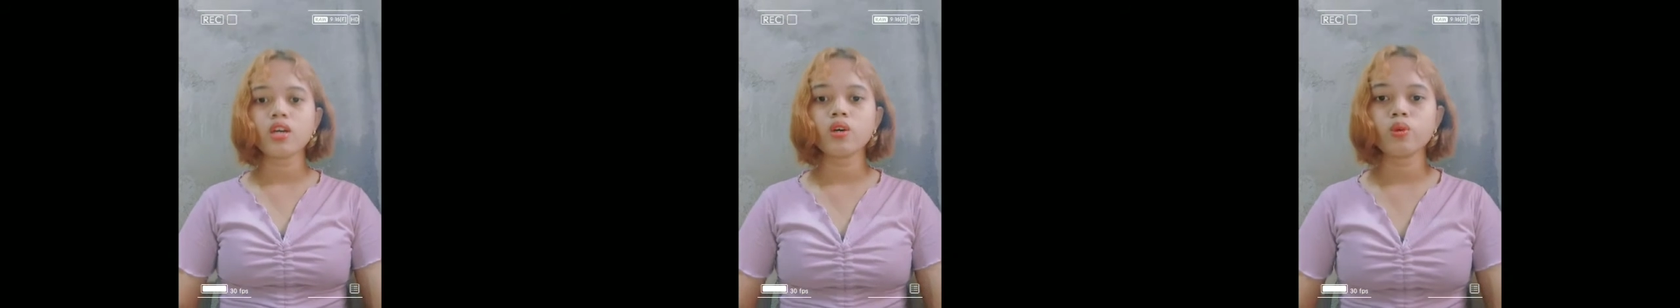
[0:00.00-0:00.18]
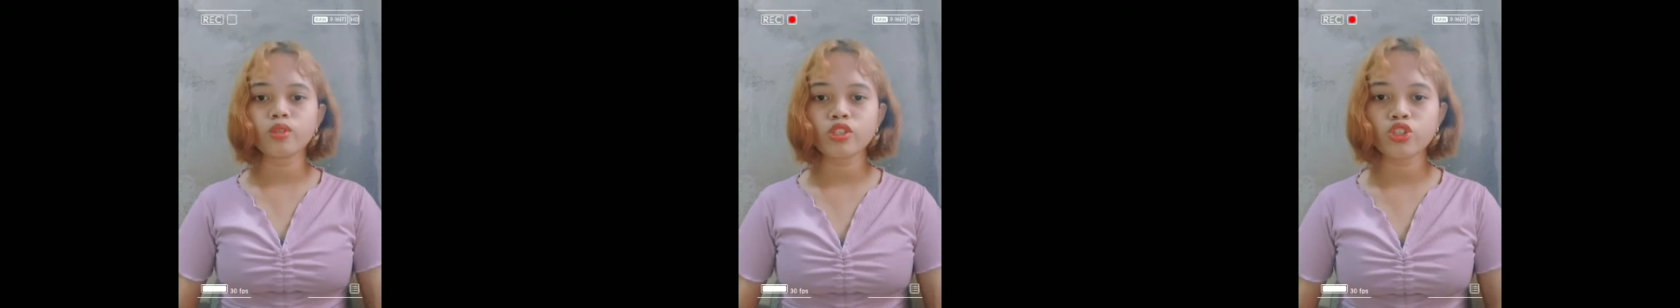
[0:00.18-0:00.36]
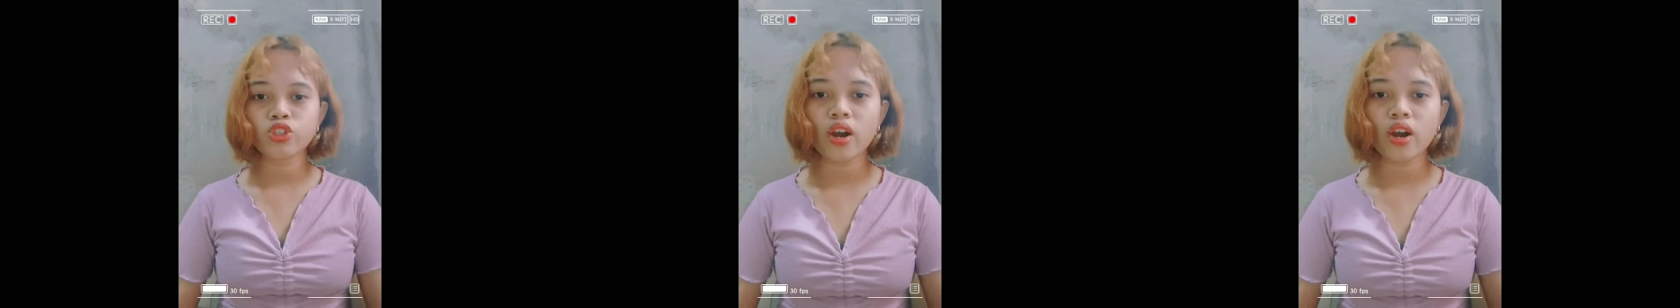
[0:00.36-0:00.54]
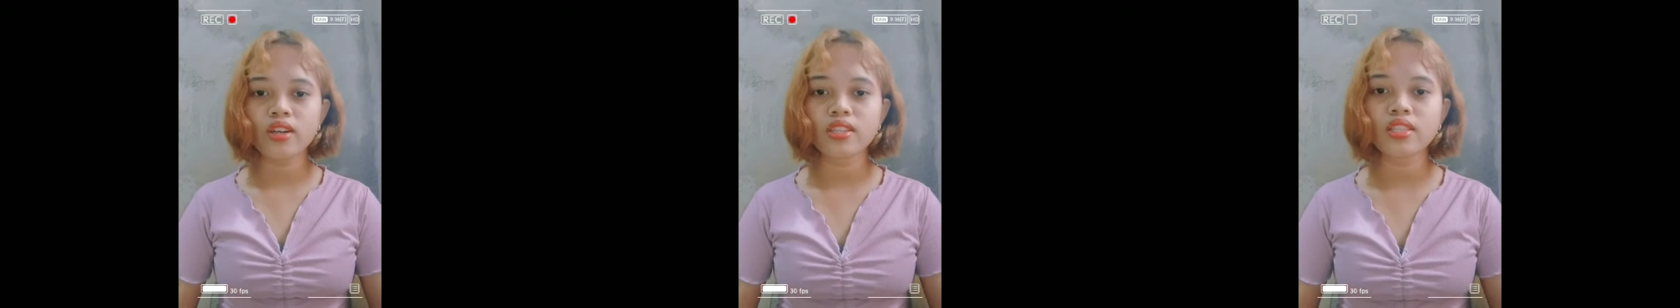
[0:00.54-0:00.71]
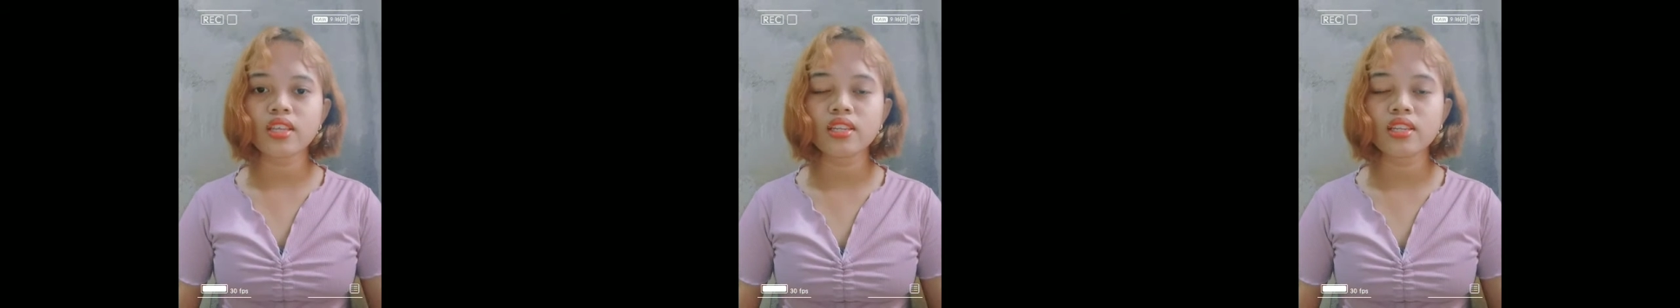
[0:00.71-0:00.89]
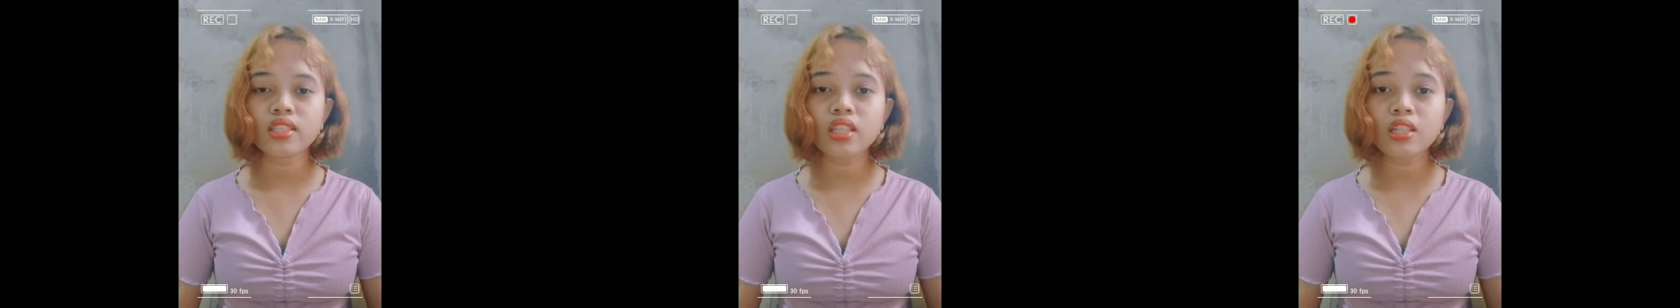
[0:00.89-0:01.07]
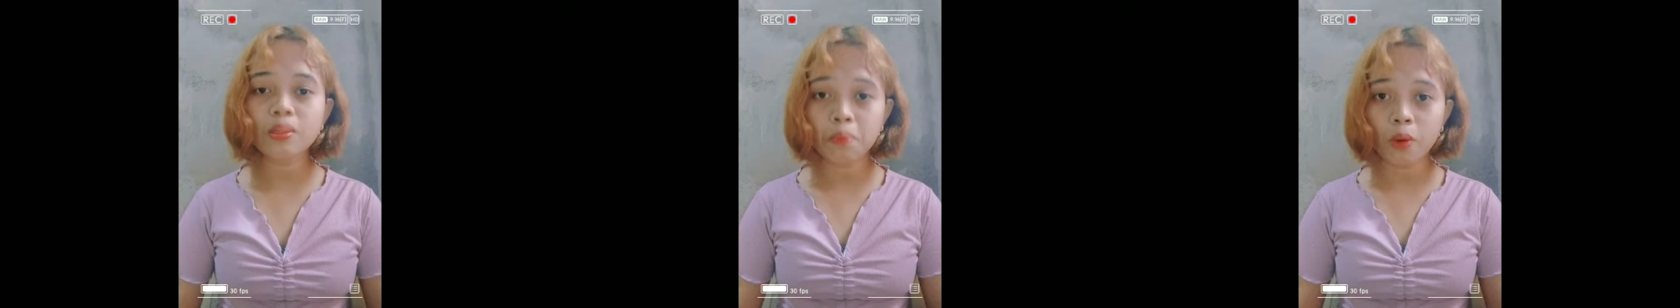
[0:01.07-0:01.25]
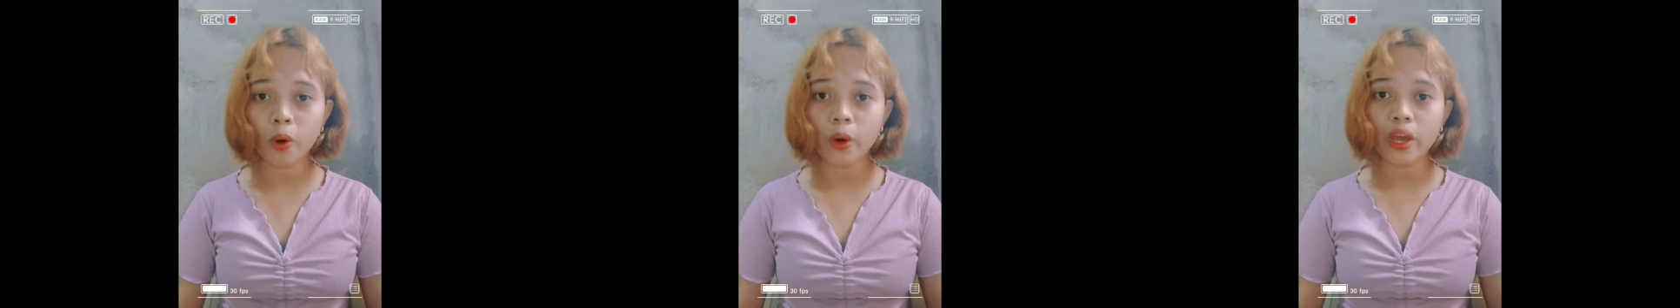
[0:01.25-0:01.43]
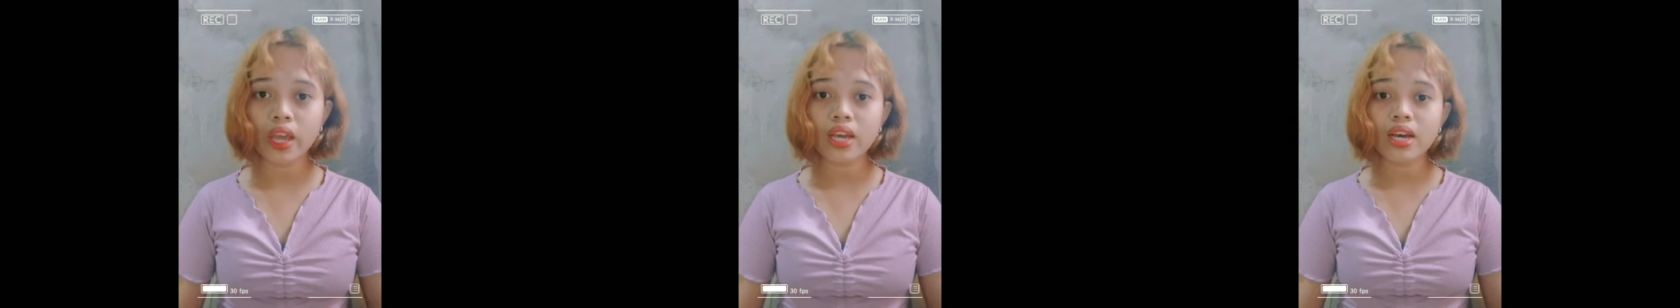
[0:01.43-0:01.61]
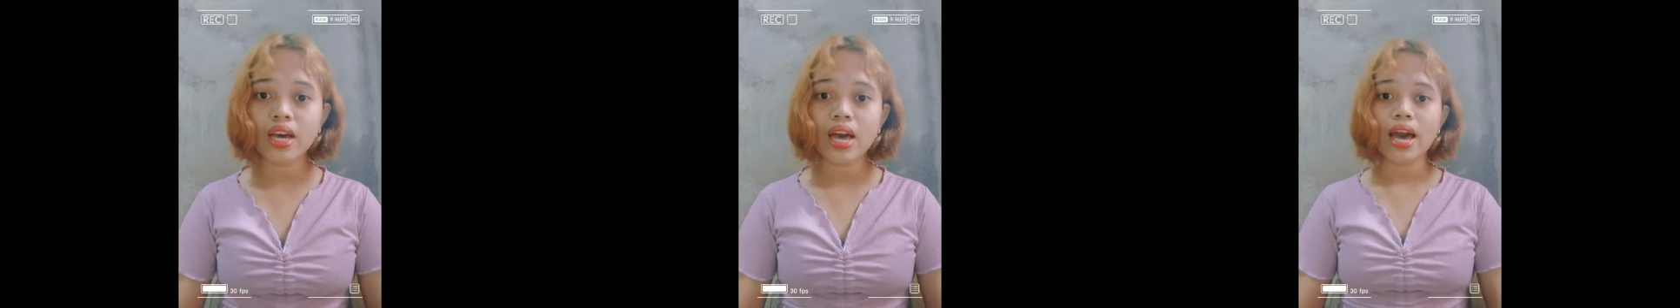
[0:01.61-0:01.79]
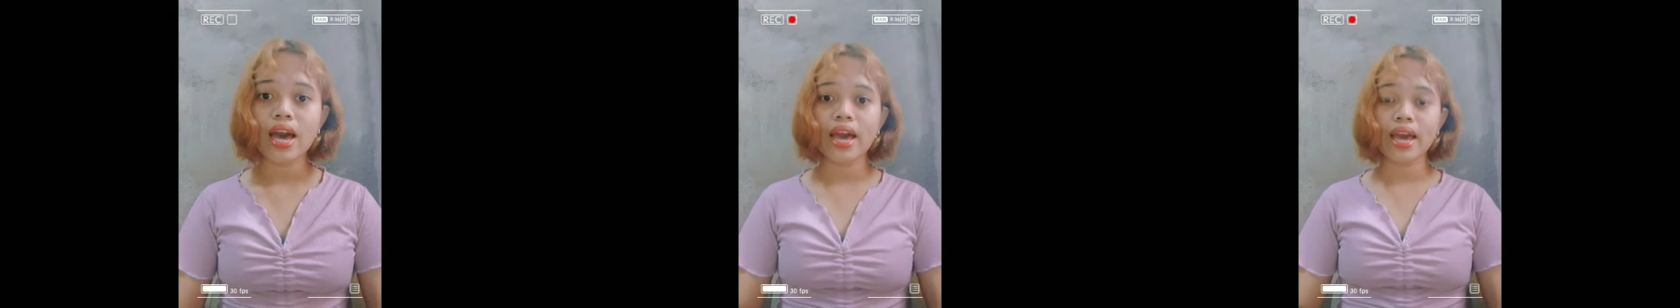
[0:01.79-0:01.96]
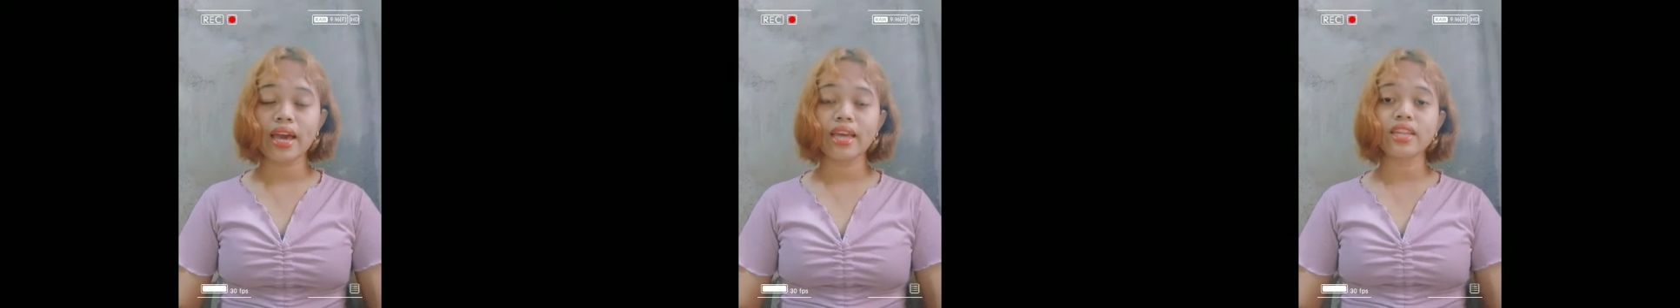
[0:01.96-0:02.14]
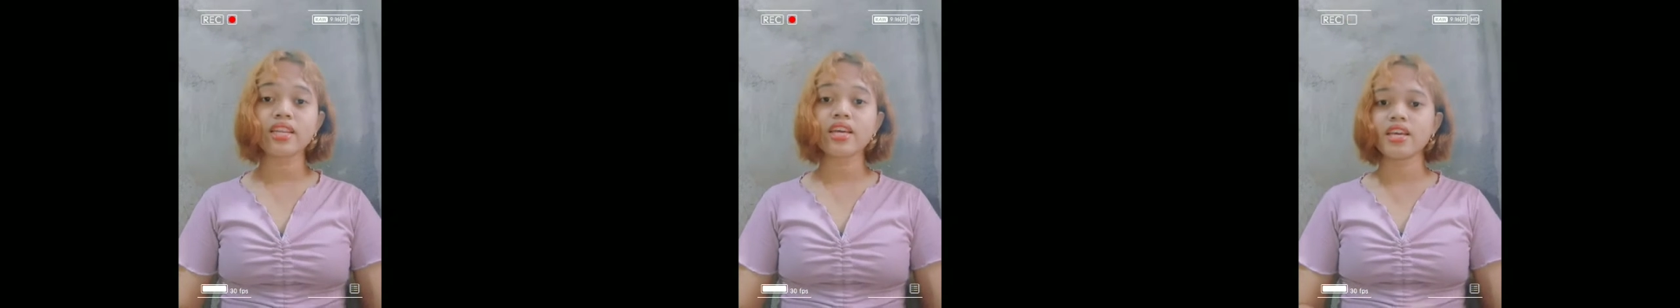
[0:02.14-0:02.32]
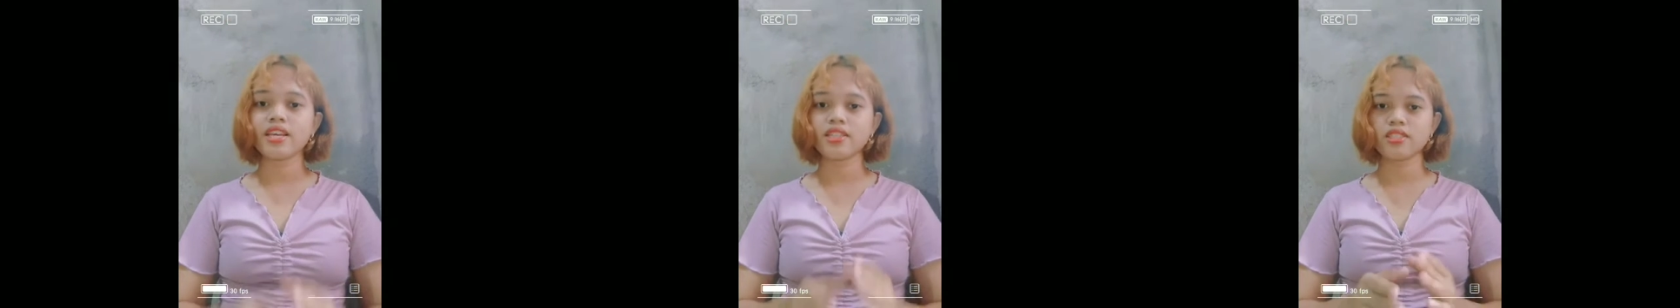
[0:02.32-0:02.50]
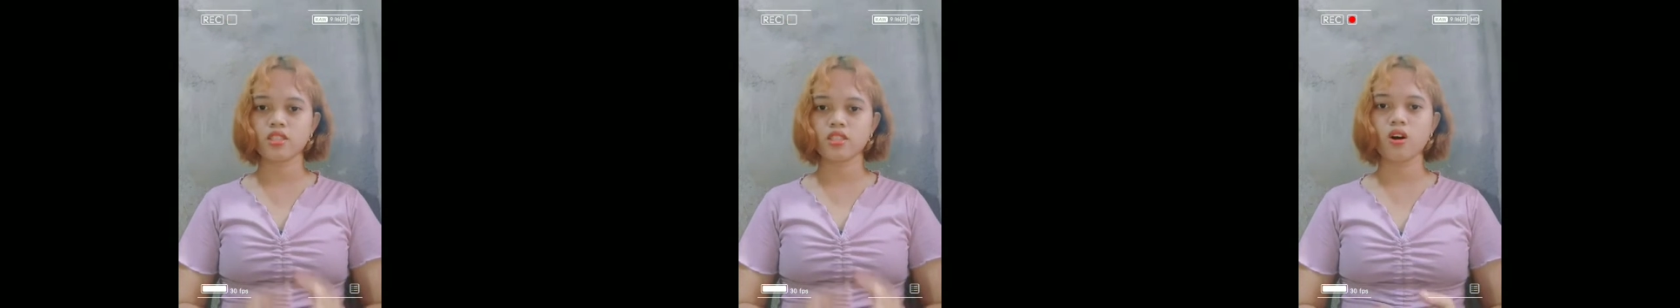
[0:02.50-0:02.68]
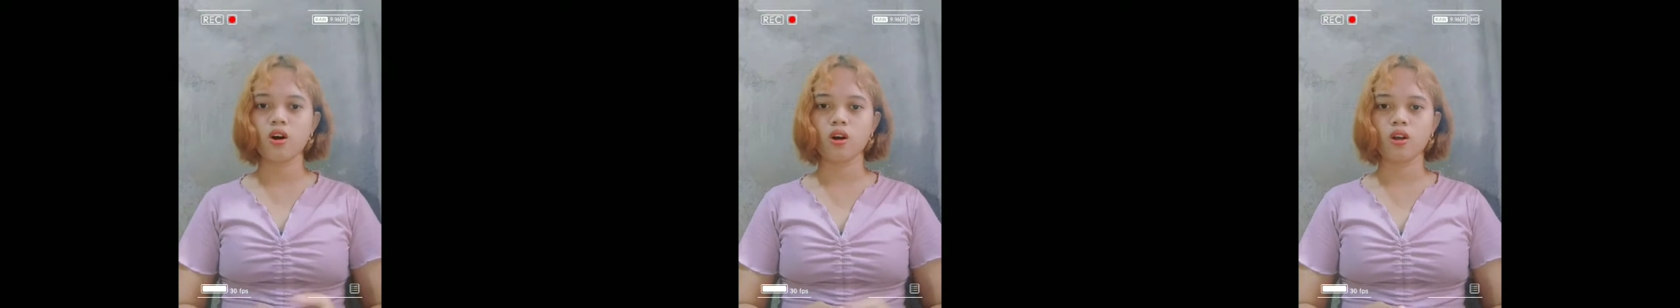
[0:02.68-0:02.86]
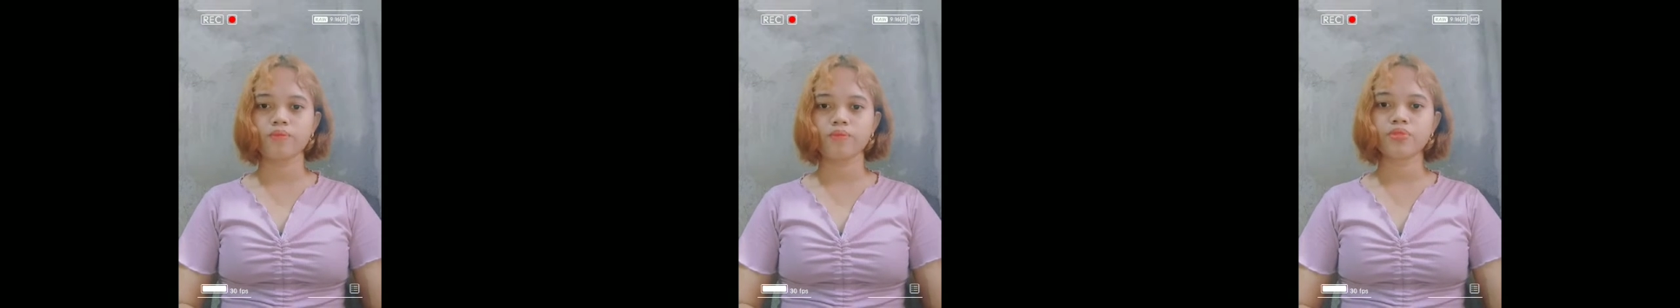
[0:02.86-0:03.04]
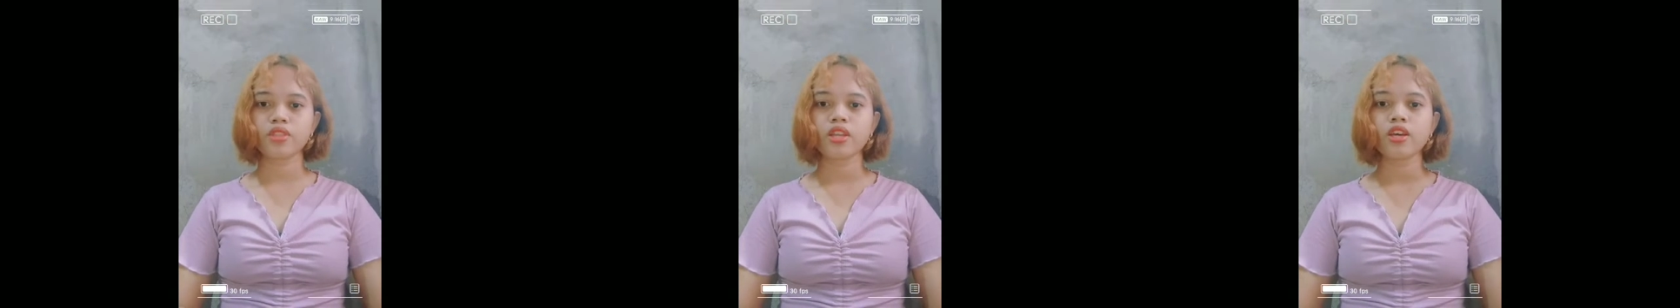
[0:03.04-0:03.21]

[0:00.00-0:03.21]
which are the little boy and his dog.